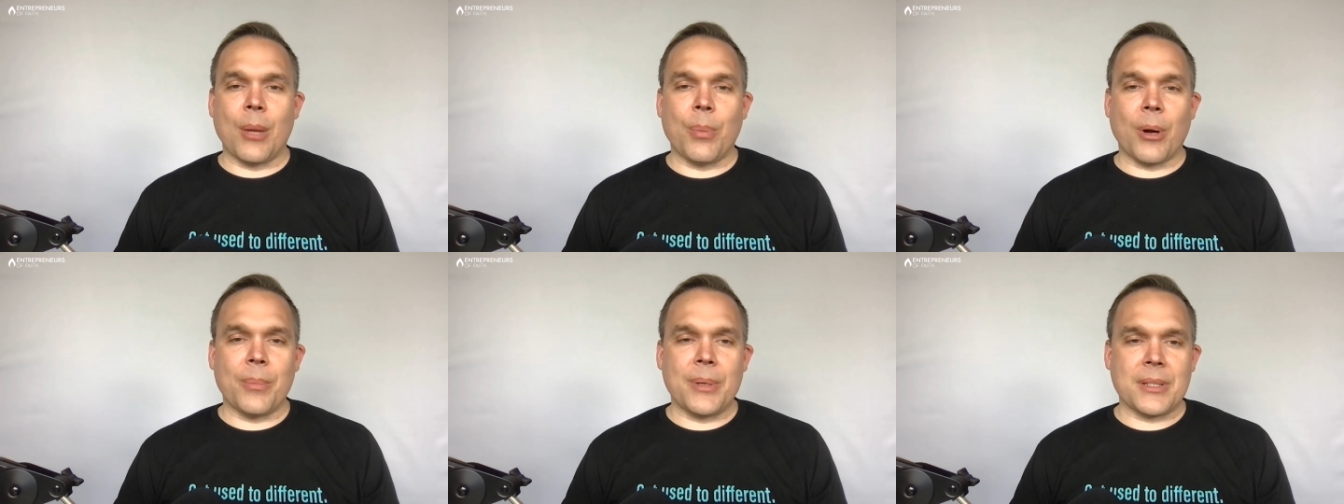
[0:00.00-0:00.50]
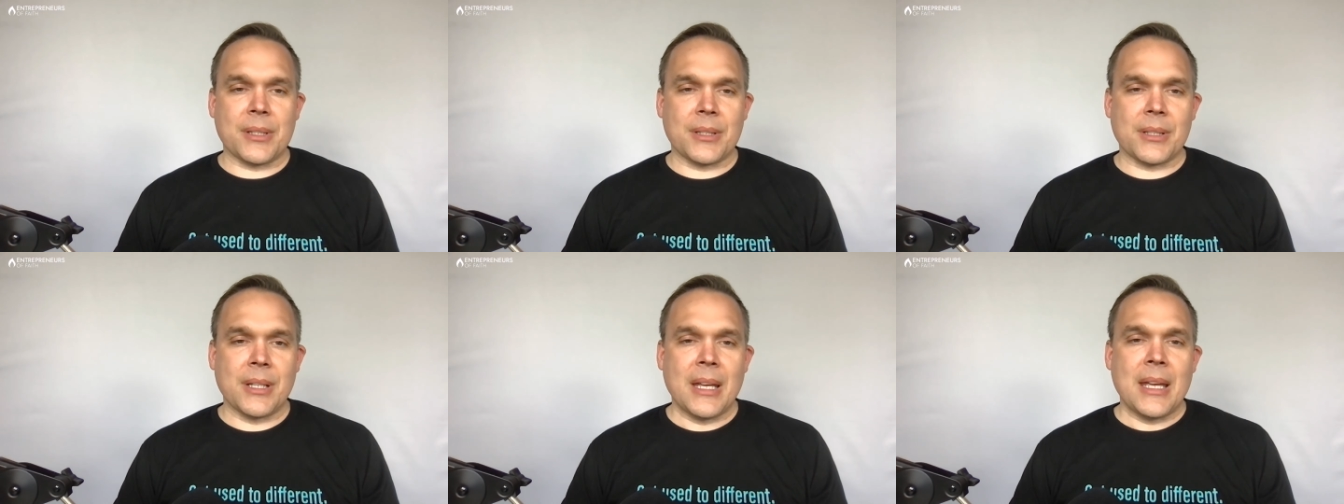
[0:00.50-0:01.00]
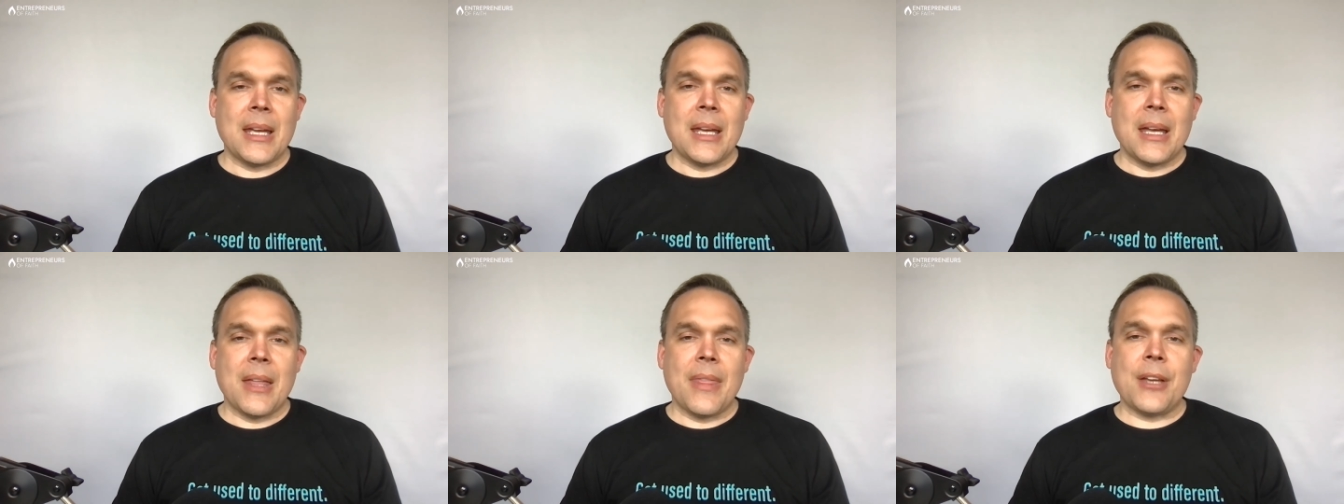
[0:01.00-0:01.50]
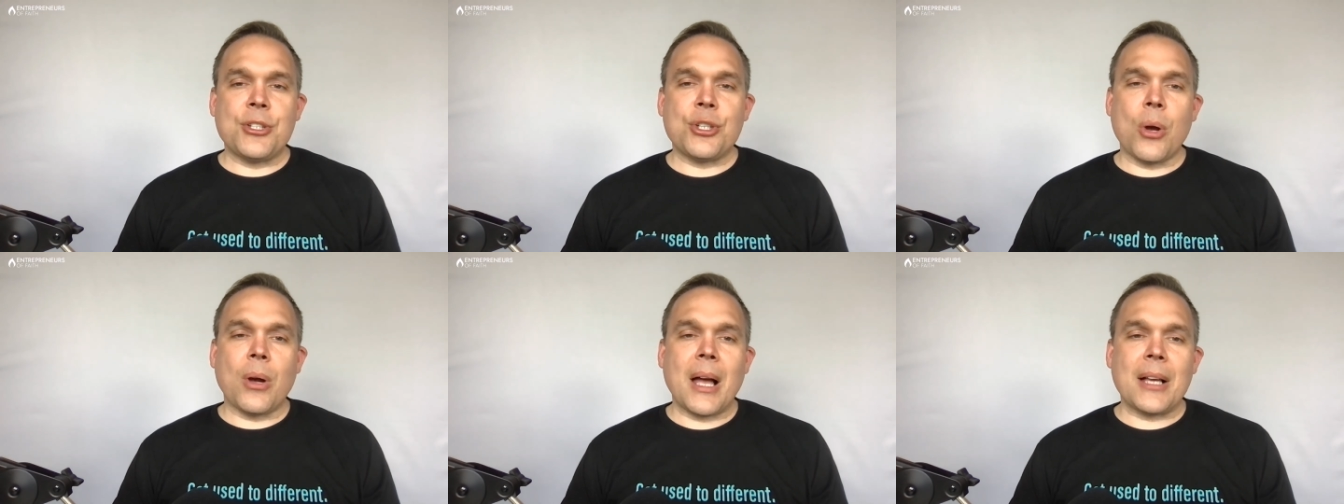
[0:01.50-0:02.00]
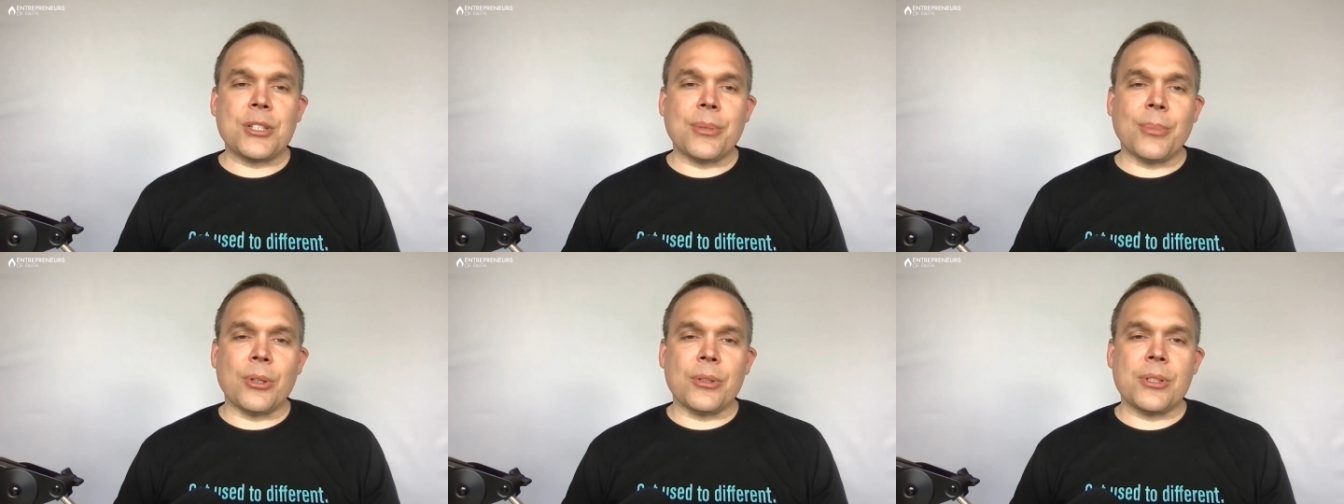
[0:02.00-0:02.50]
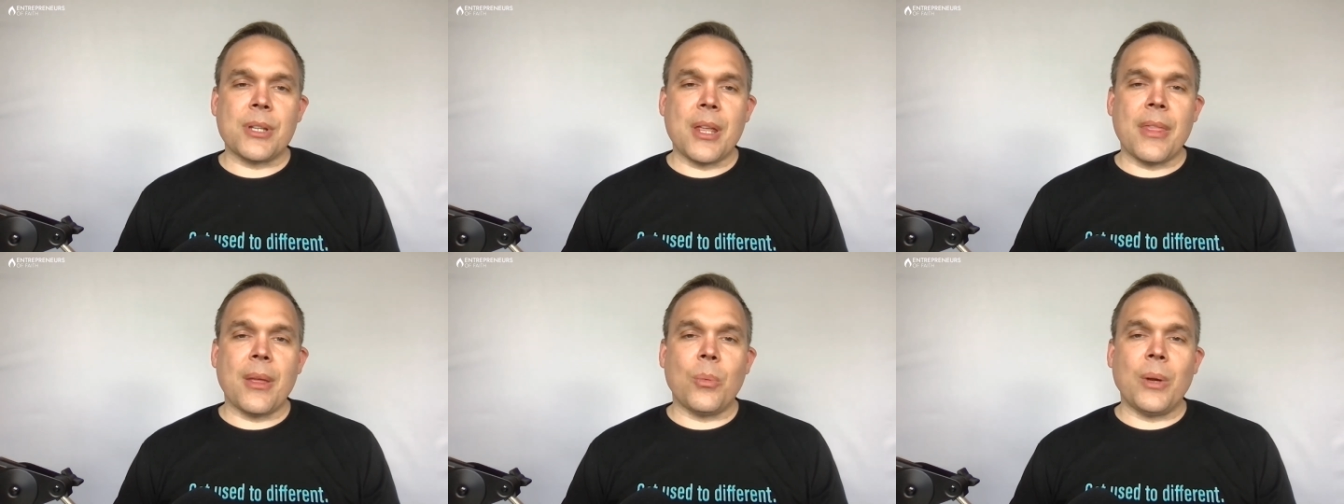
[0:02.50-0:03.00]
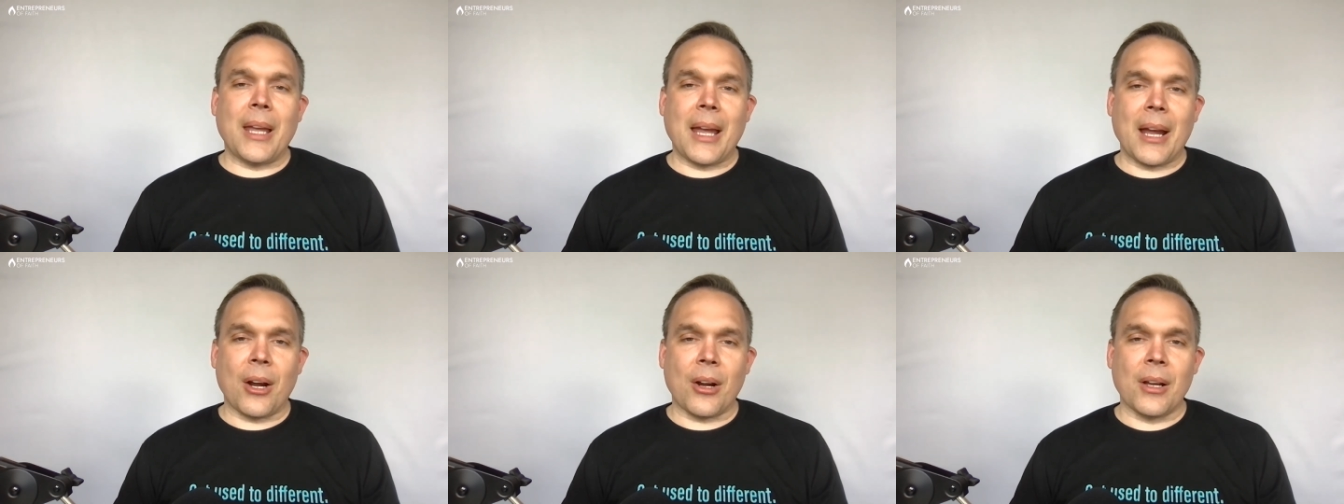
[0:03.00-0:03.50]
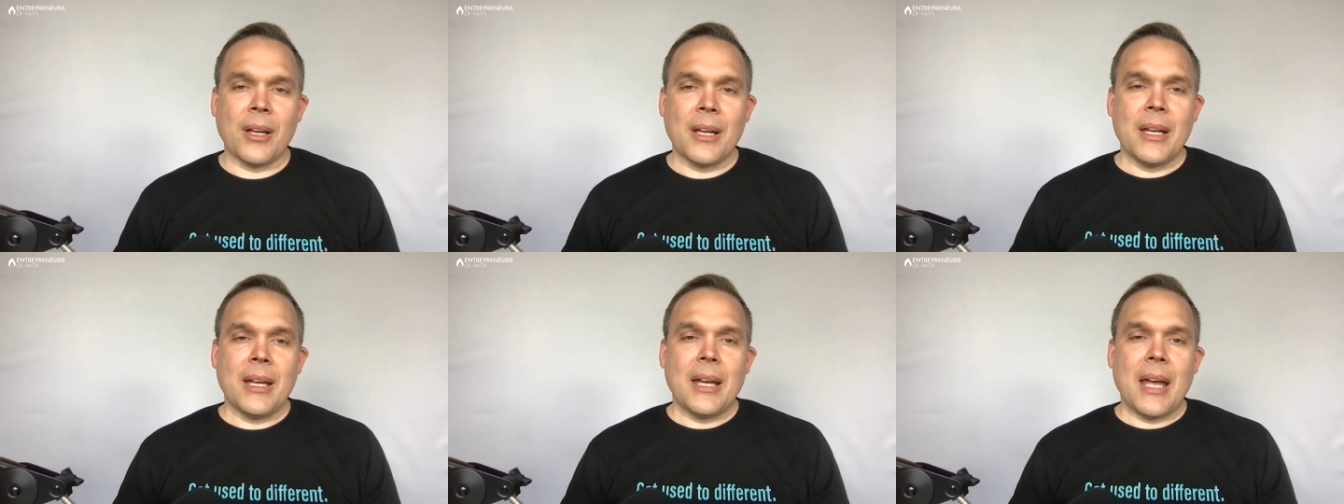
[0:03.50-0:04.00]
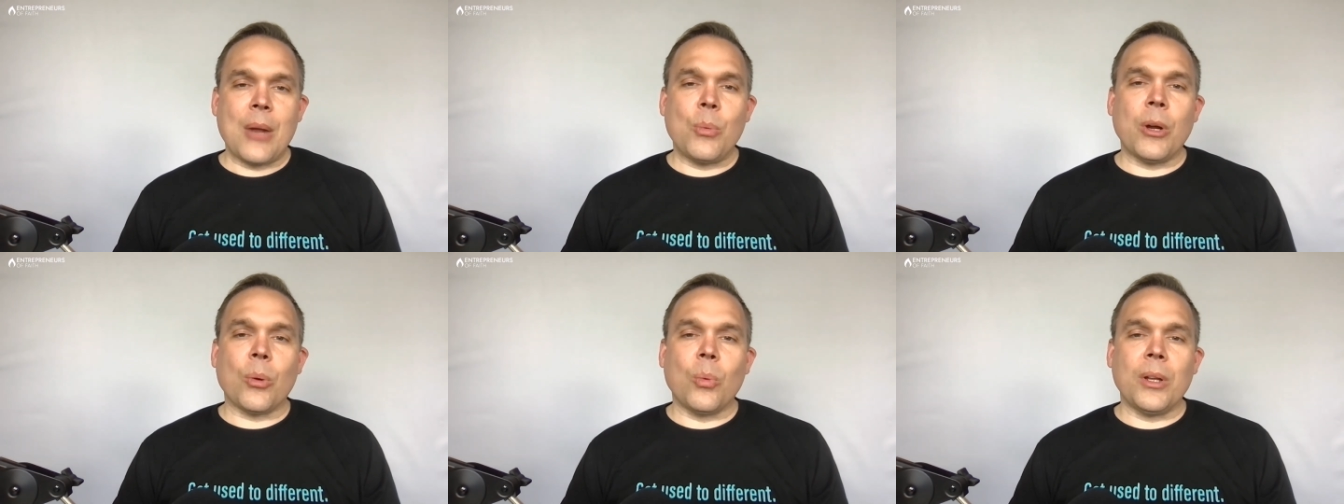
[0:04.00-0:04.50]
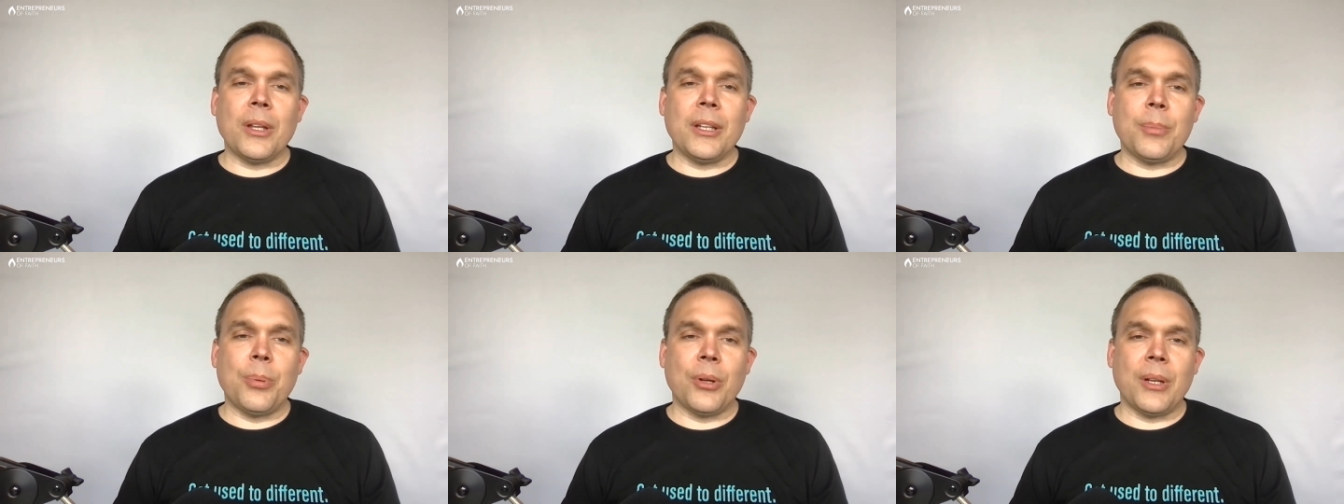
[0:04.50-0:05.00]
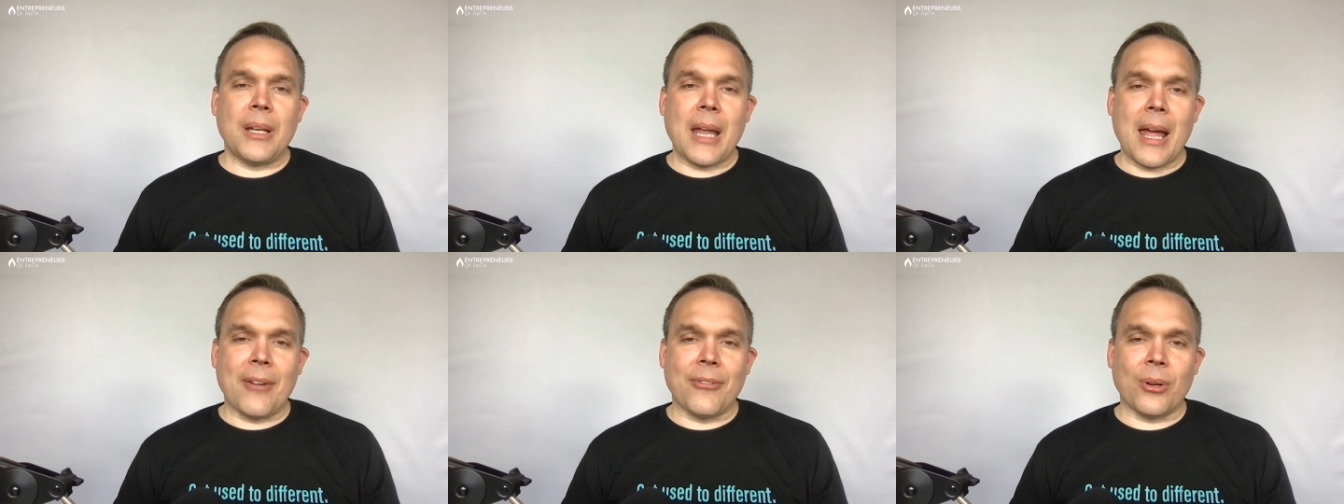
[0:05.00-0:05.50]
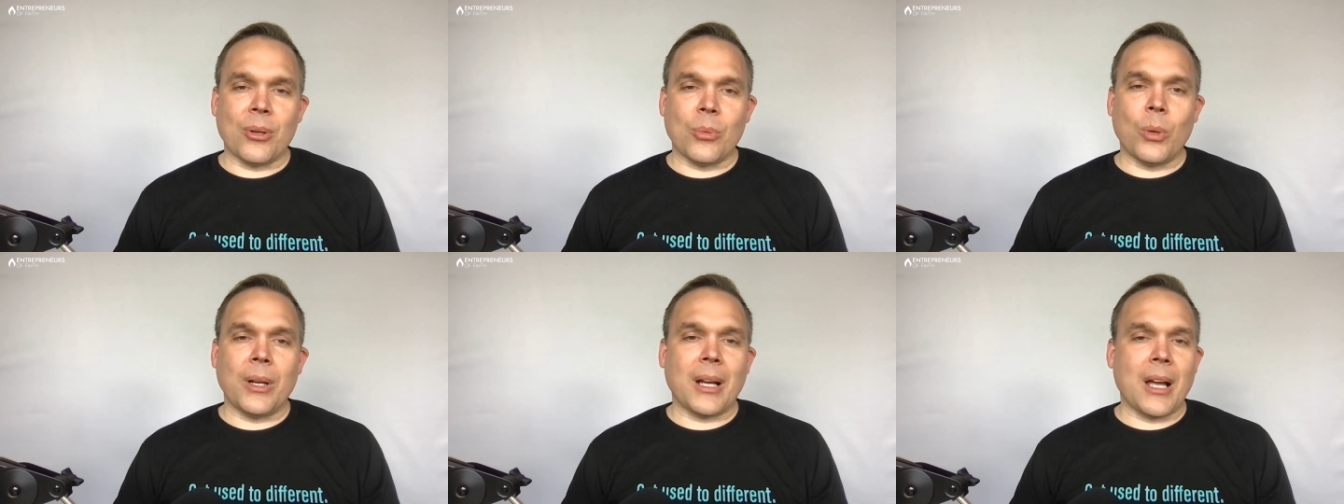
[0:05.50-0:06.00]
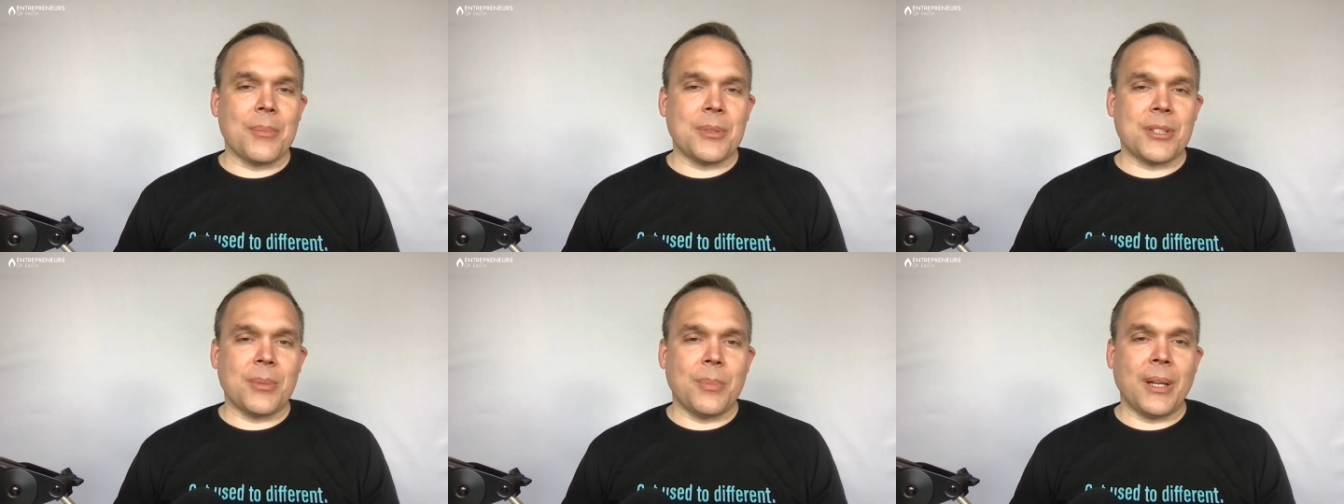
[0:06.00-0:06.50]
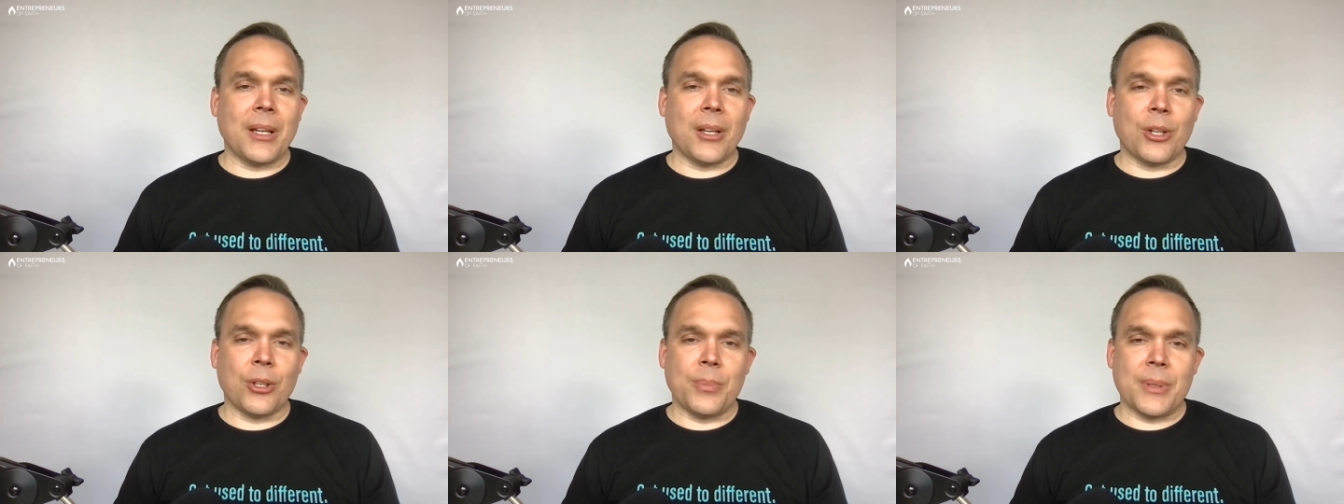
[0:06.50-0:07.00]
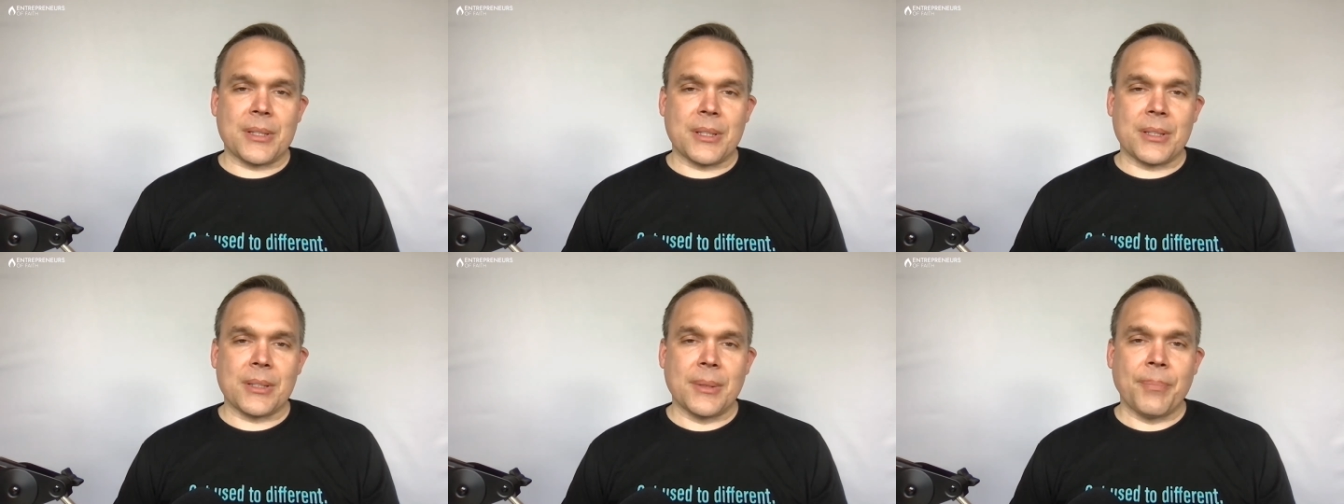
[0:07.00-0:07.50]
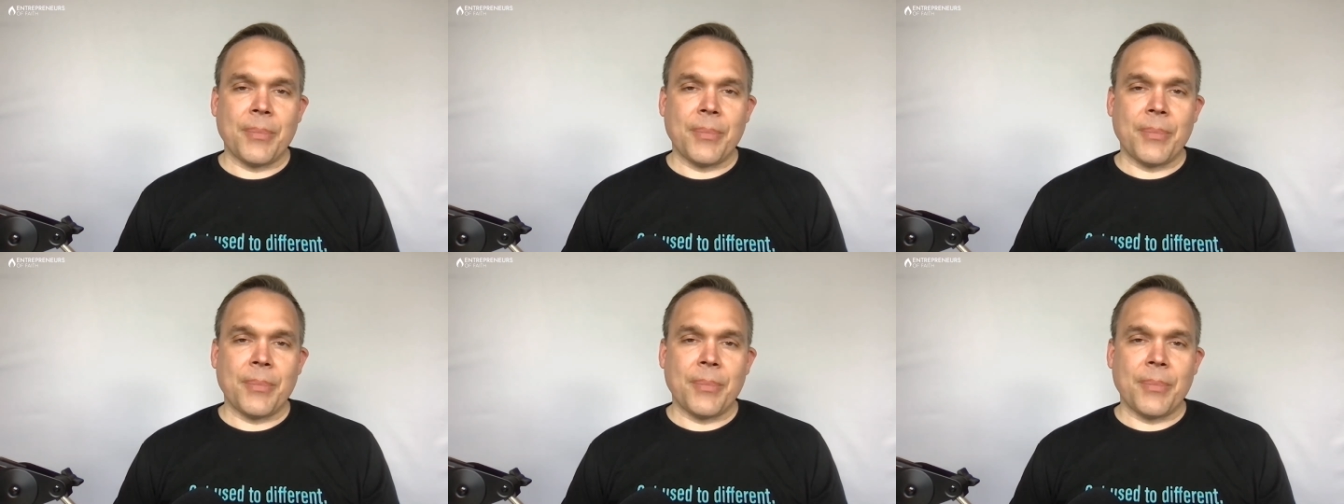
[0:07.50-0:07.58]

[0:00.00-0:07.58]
help our business. They show customers that we care and we are willing to put in effort when it comes to being a good business.